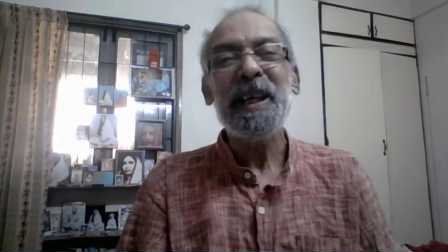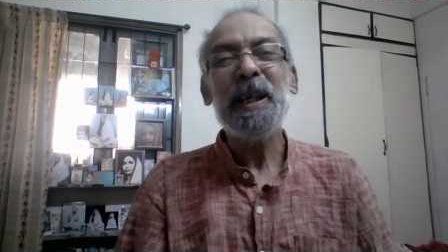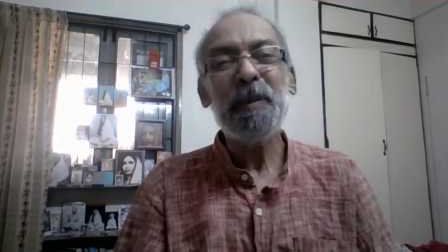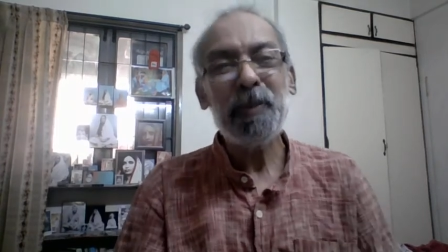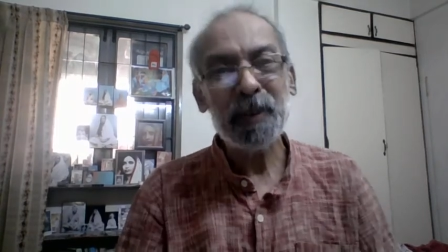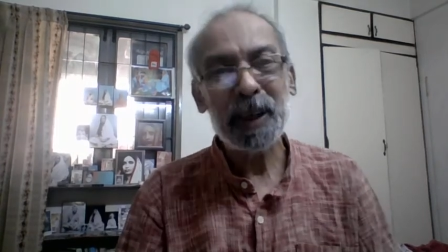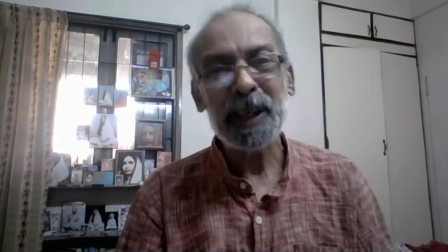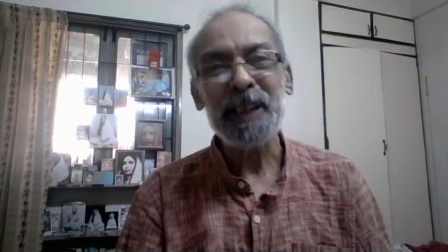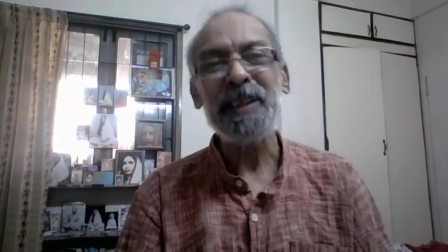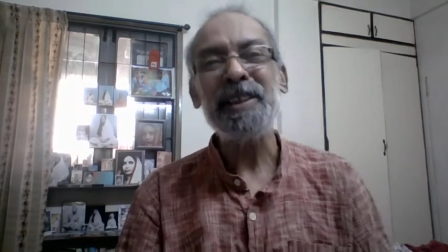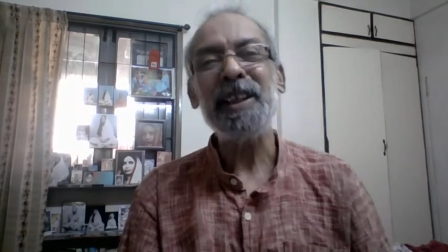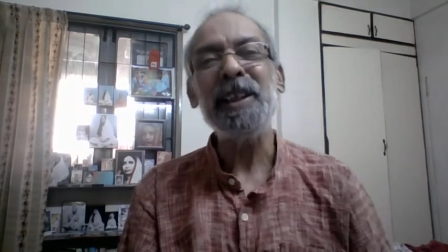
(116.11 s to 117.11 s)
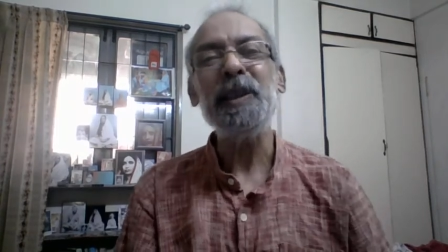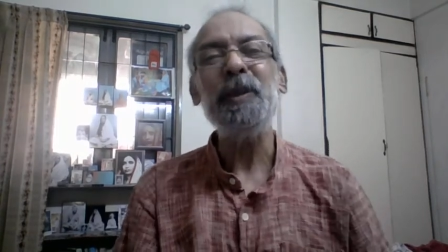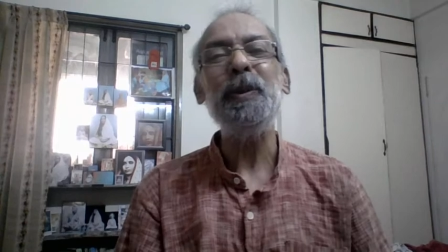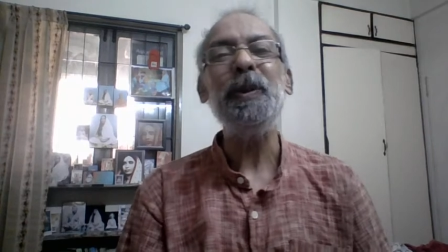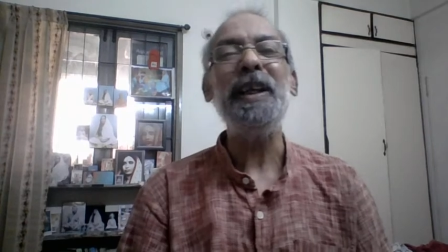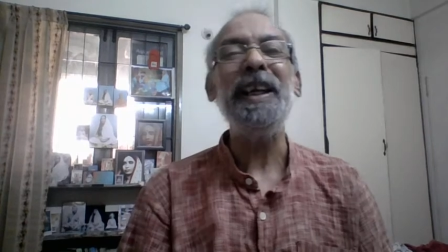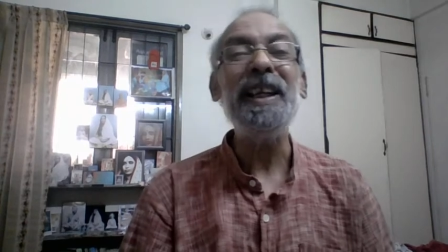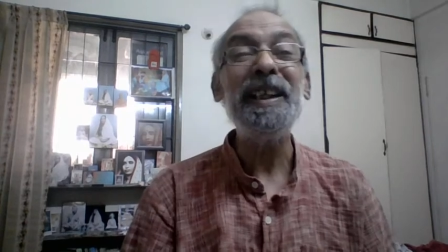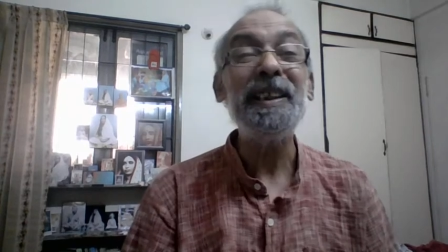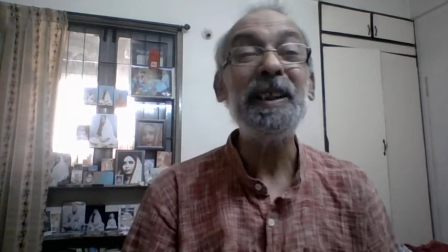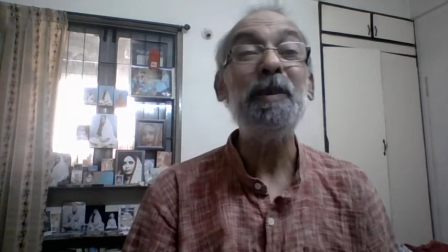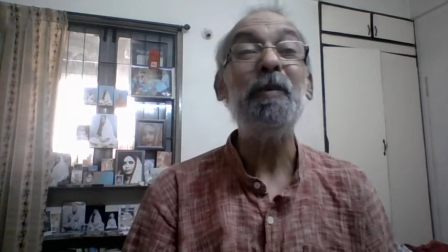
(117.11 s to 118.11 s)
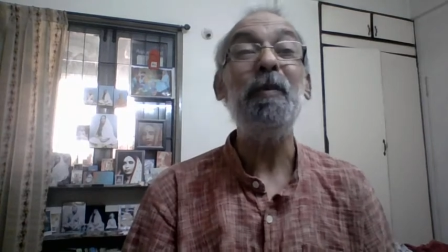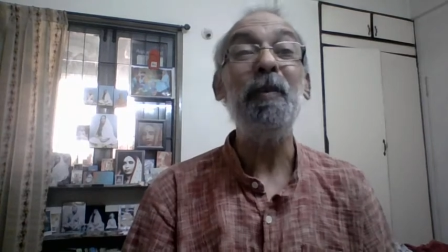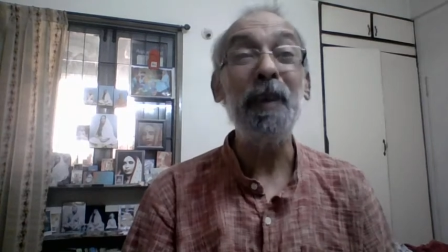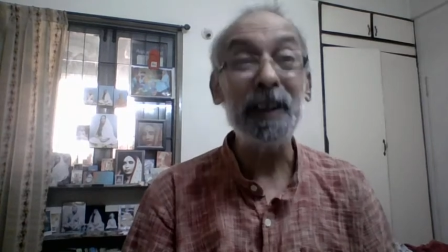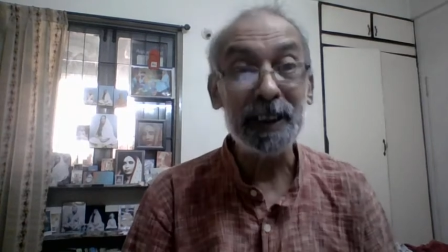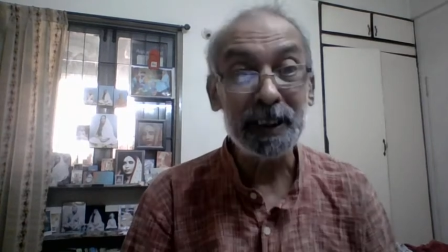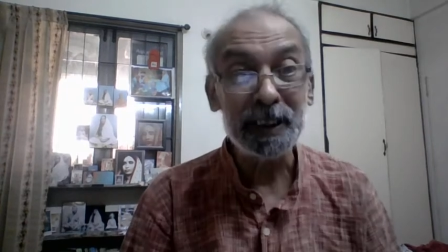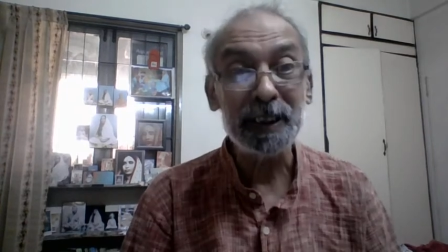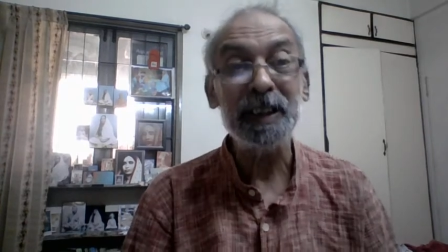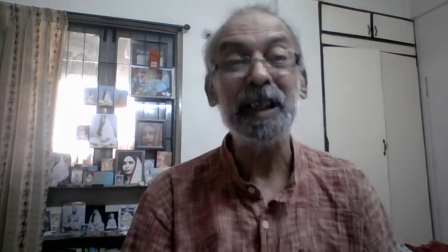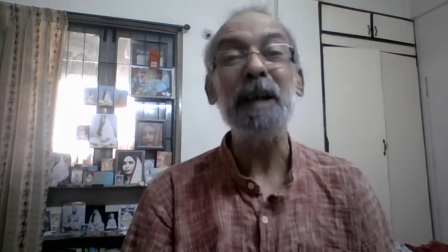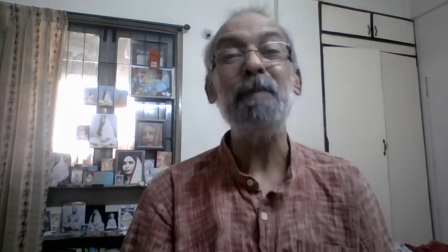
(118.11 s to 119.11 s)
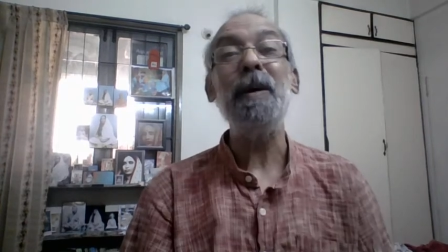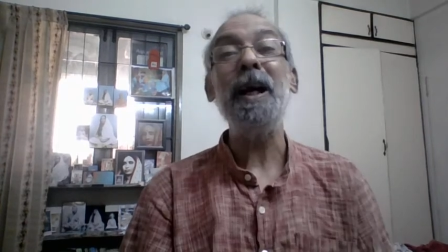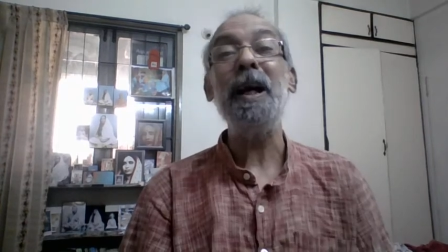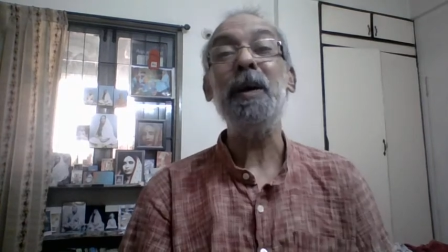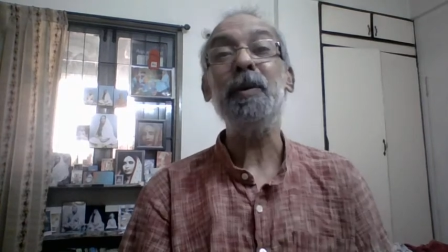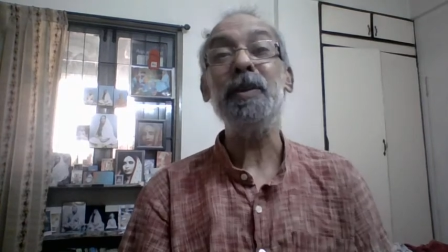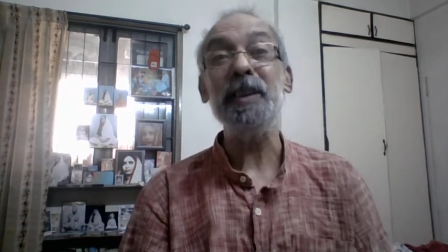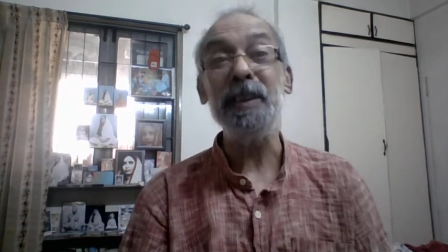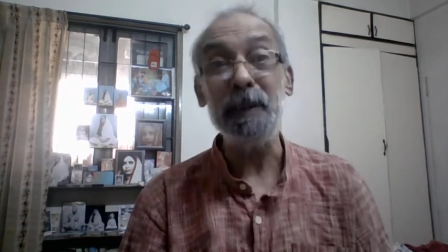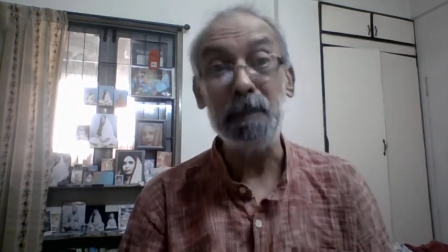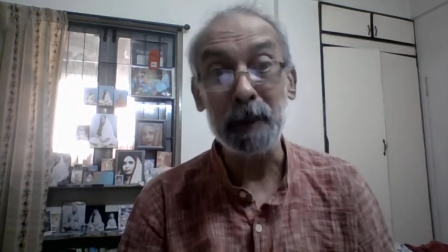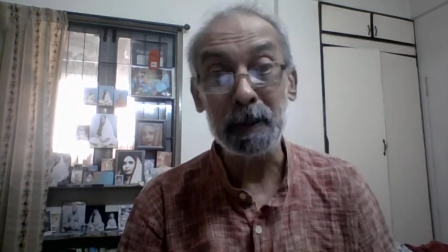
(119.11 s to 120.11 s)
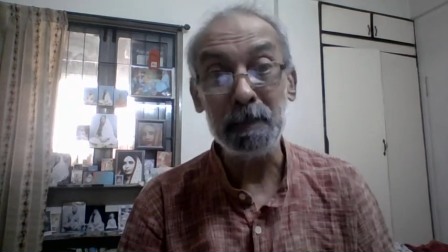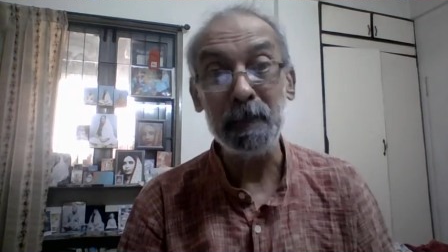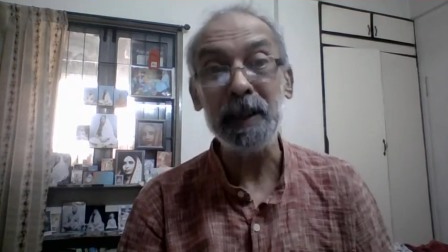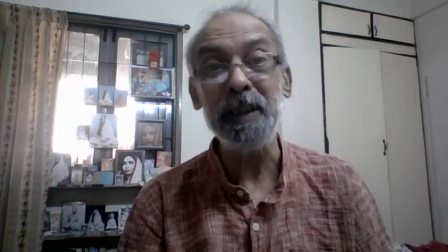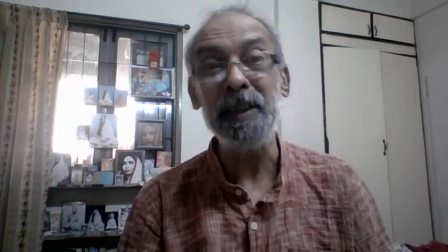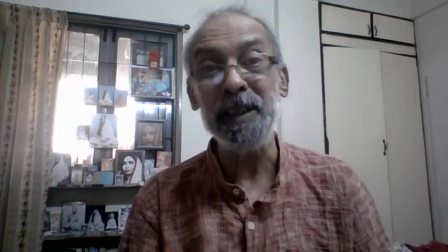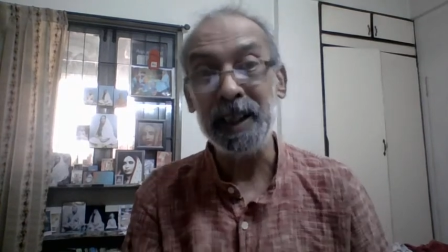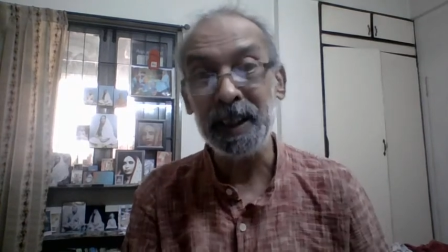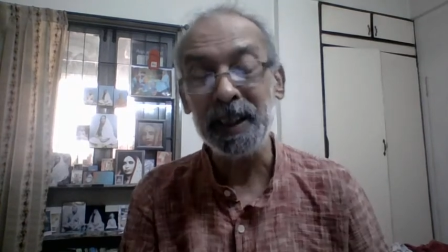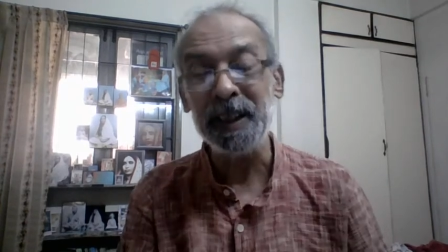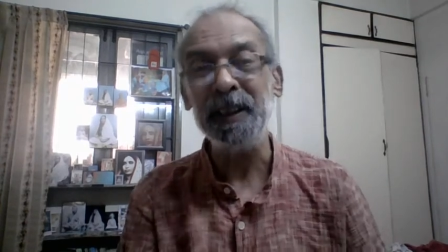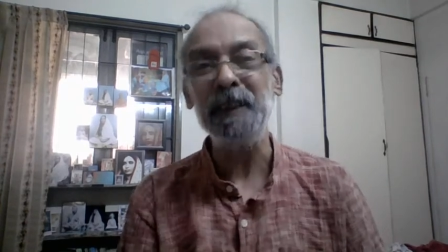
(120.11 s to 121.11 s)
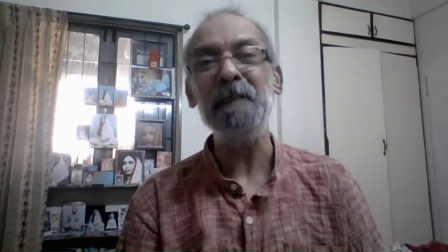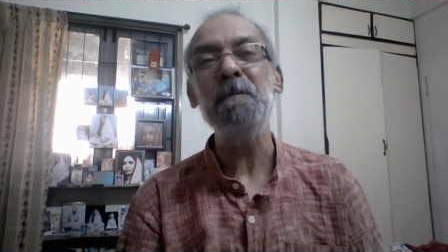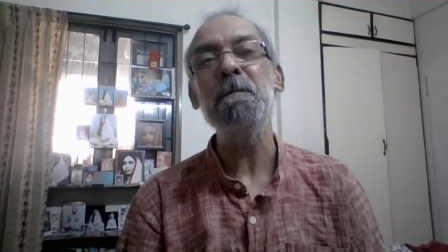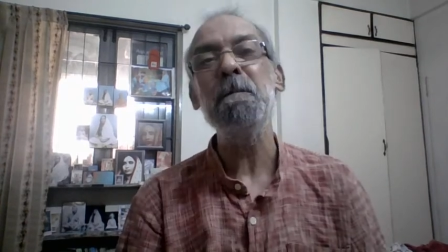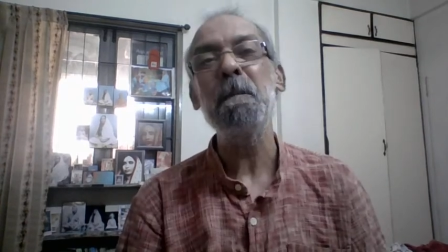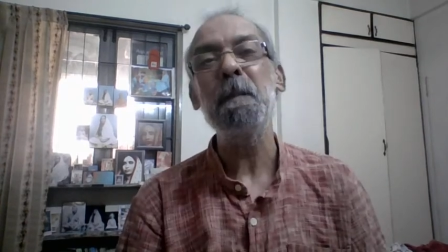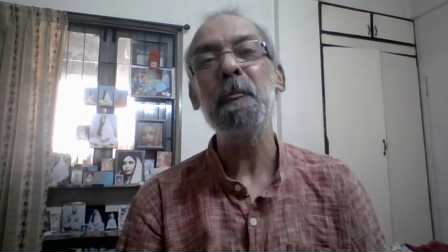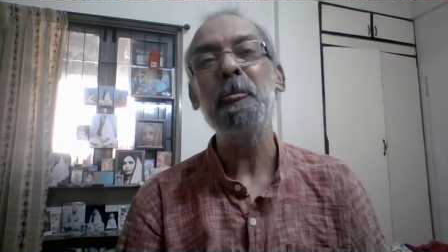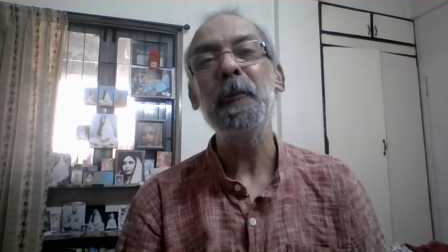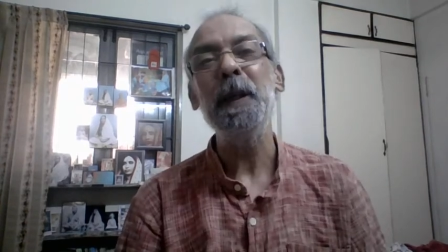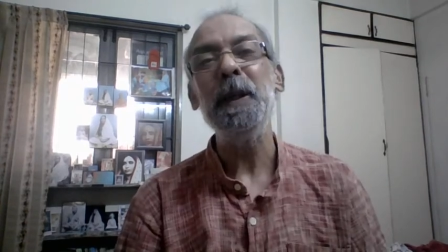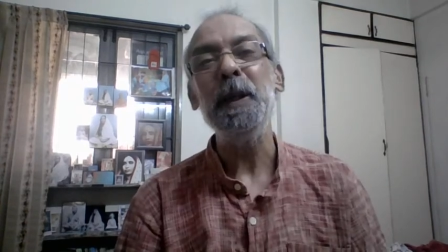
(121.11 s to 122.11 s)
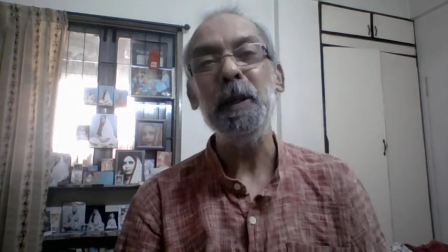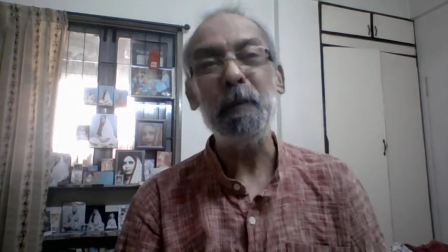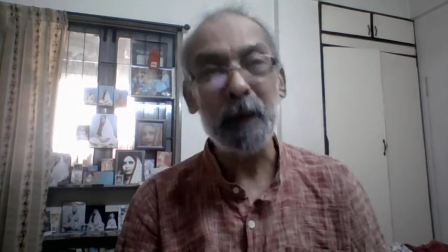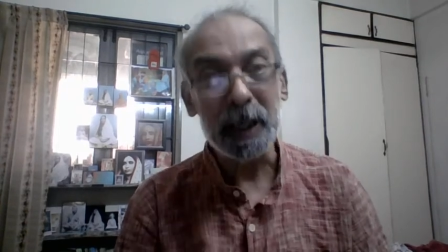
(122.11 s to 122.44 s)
if I tell you anything further about the Brahma Jnana, if I